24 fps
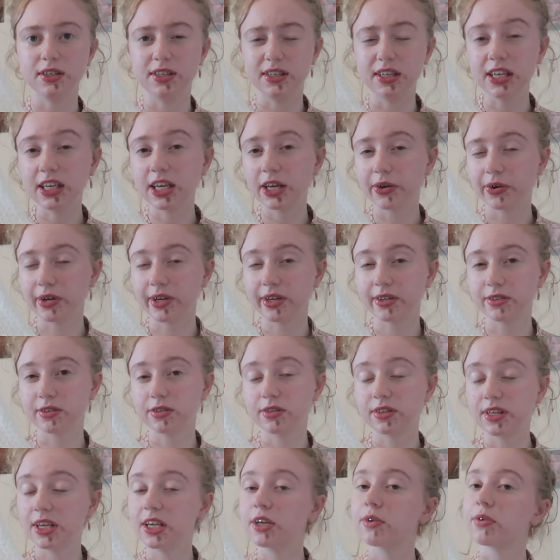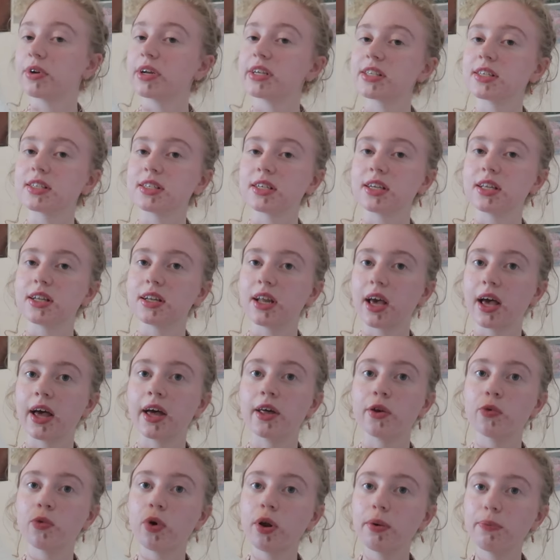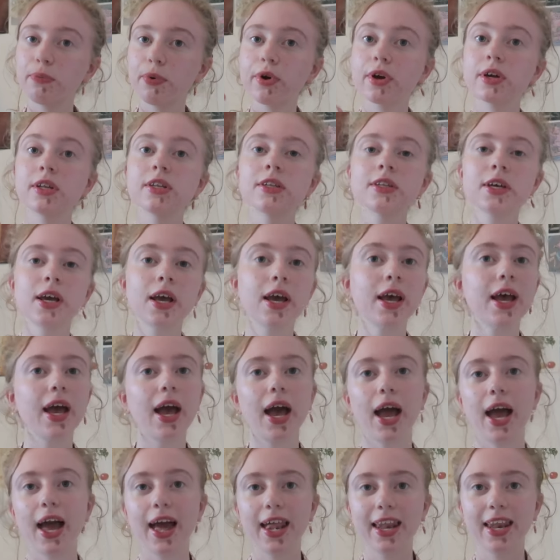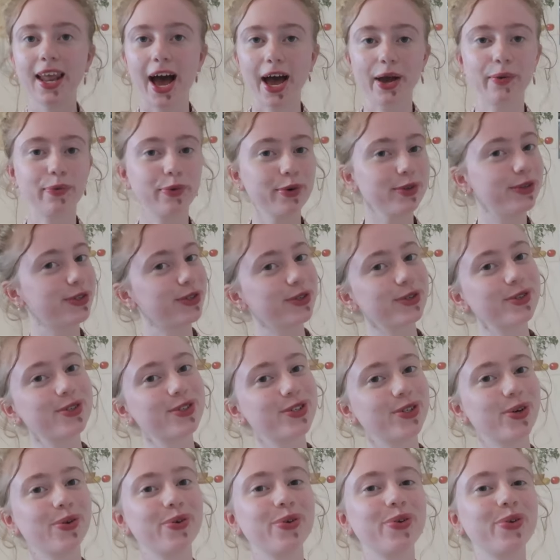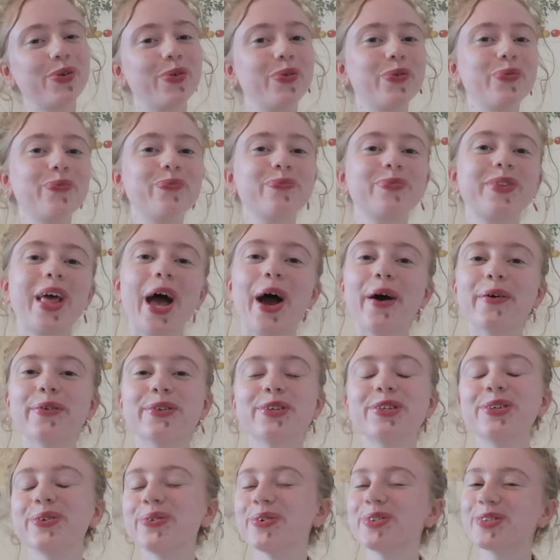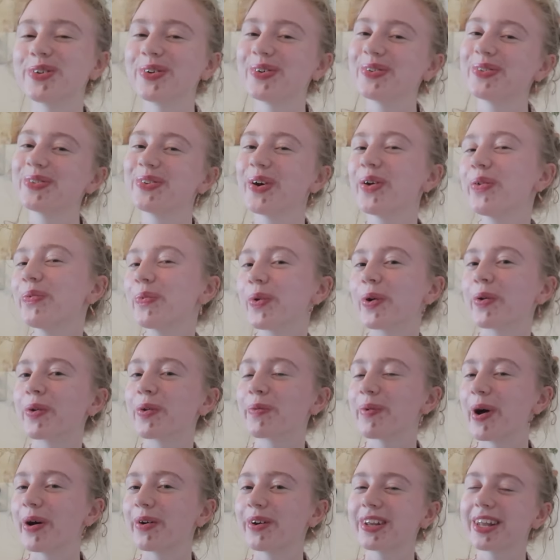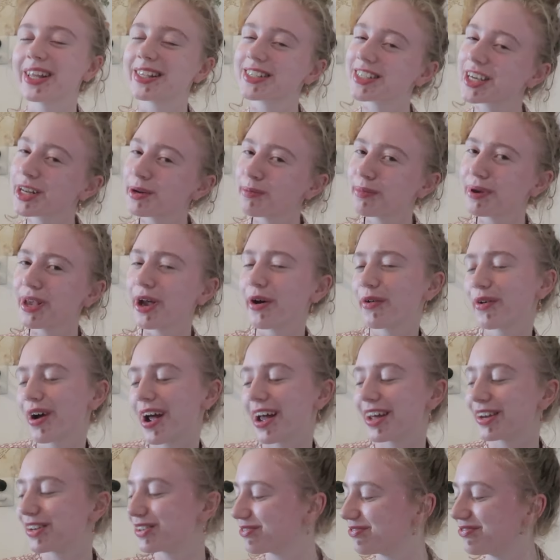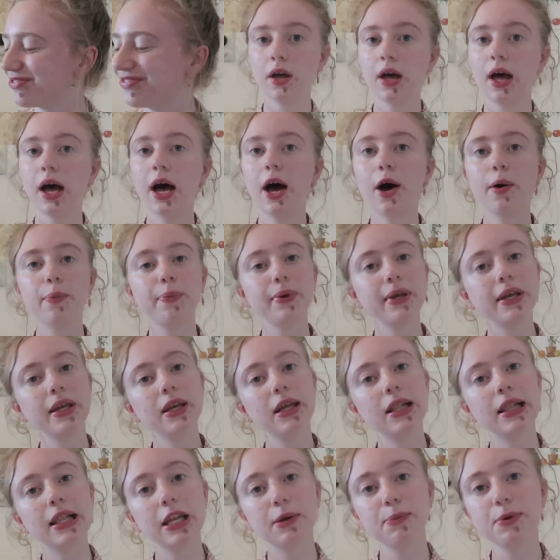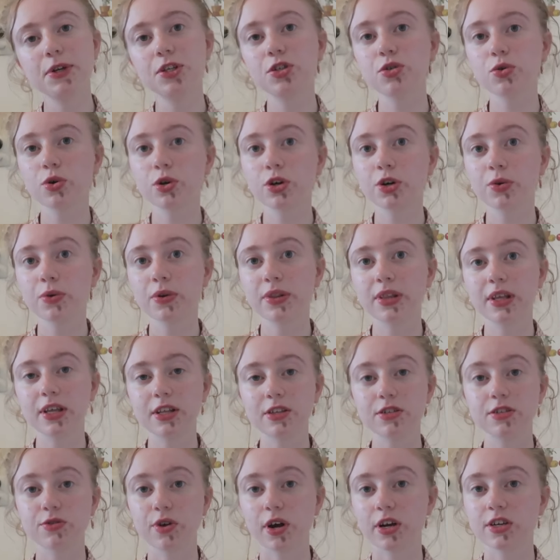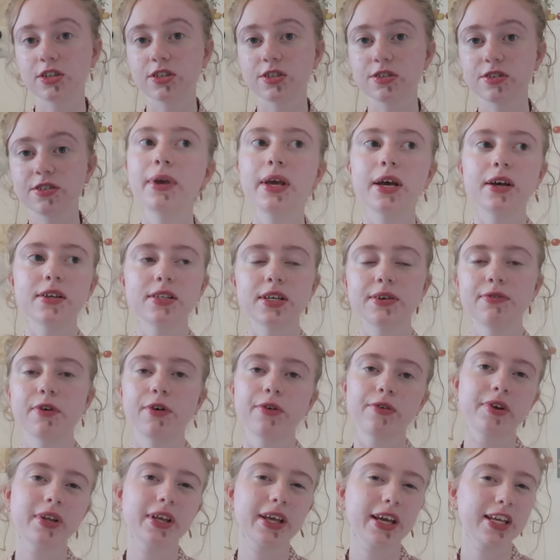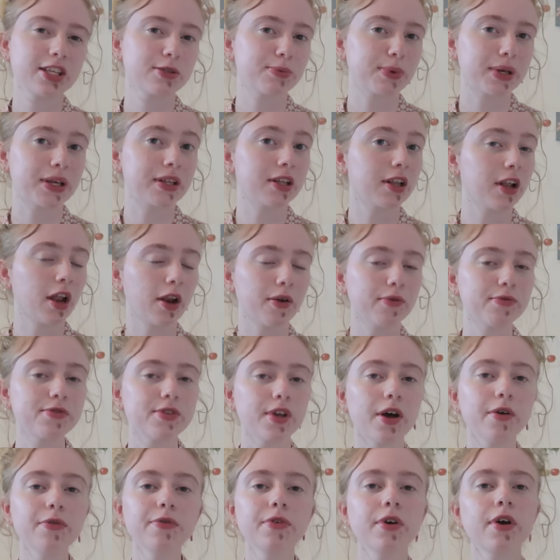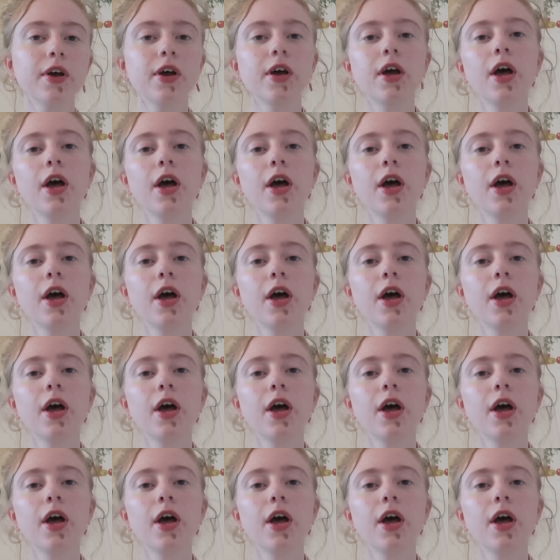decreases in at one point, and I will just show you how to do it, so don't worry about it, it's gonna be alright. I'll be a little bit shorter with the instructions because I've already explained a lot of stuff,